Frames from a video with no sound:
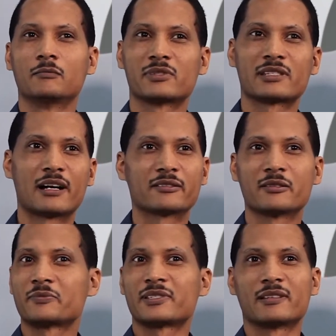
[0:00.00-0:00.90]

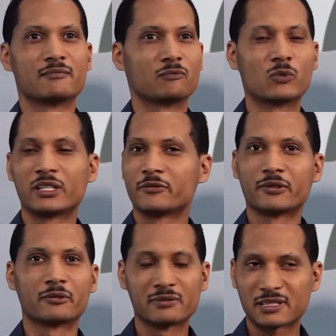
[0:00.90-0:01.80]
startups and
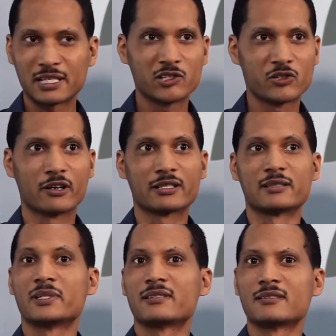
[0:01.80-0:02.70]
whatever stage you are as
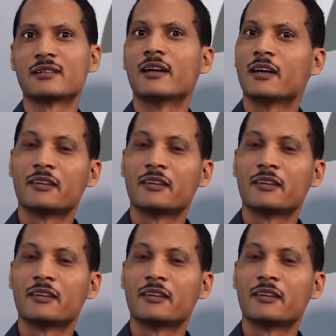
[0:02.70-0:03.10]
a business,